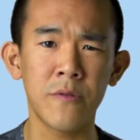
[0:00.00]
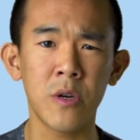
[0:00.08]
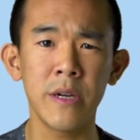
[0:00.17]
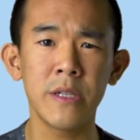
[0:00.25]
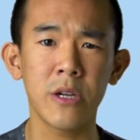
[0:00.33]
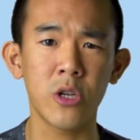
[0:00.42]
of
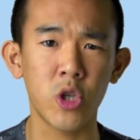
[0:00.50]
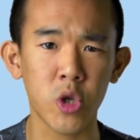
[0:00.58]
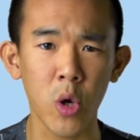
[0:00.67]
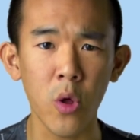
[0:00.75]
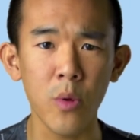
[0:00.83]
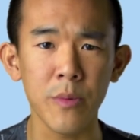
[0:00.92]
trying to
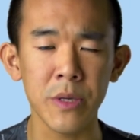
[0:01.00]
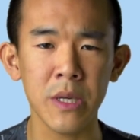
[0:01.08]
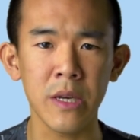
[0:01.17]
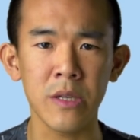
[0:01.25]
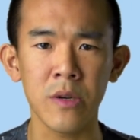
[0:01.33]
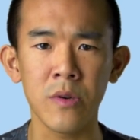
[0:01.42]
control
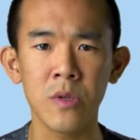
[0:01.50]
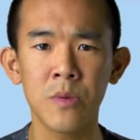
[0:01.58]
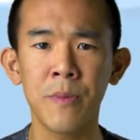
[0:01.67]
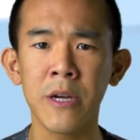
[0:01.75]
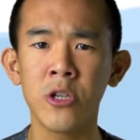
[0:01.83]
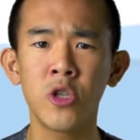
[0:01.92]
mosquitoes
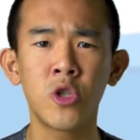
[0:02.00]
by